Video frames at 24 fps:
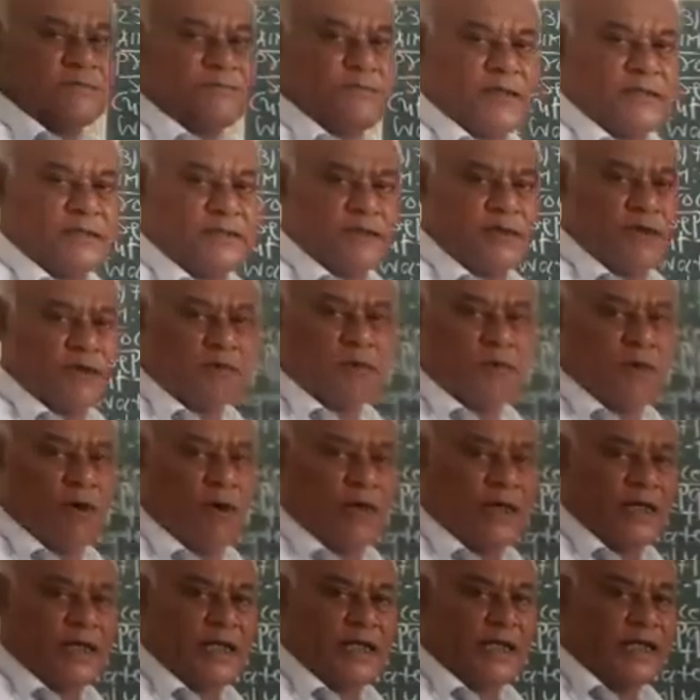present
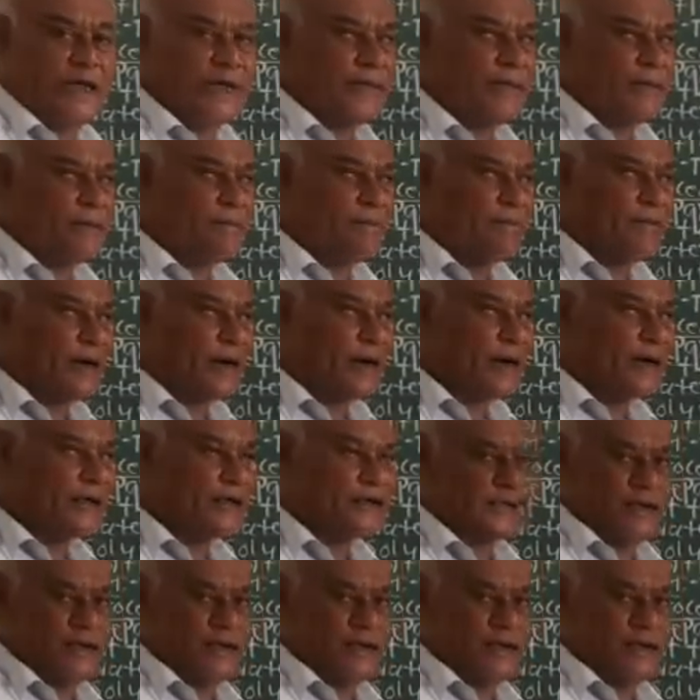only in the plant